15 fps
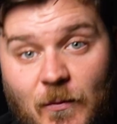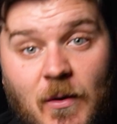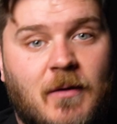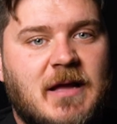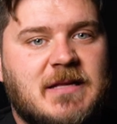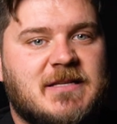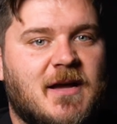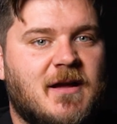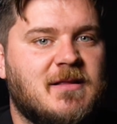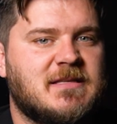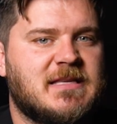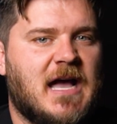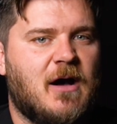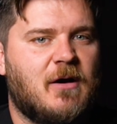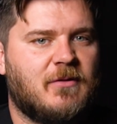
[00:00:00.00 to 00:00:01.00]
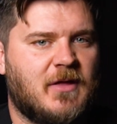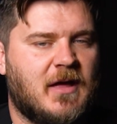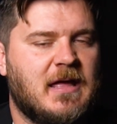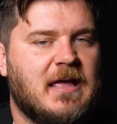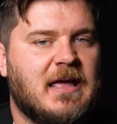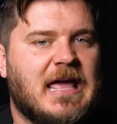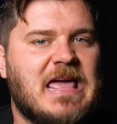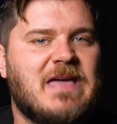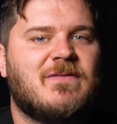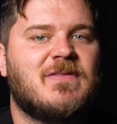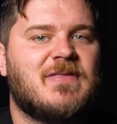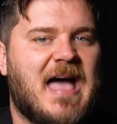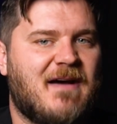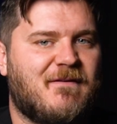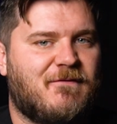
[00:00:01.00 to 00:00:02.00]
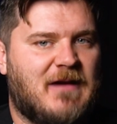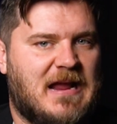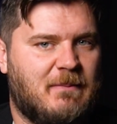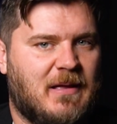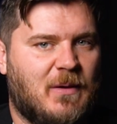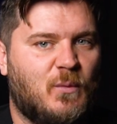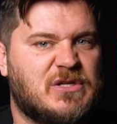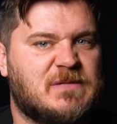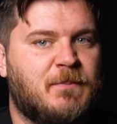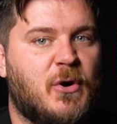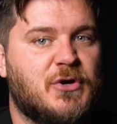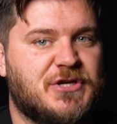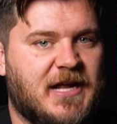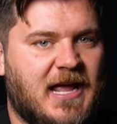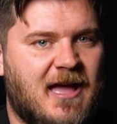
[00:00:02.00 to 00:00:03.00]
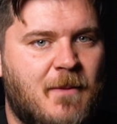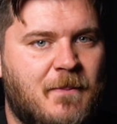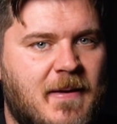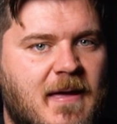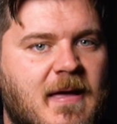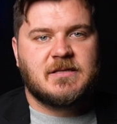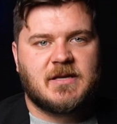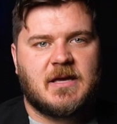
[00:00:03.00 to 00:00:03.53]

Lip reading: Well, it turns out that even that framing was pushing it a bit,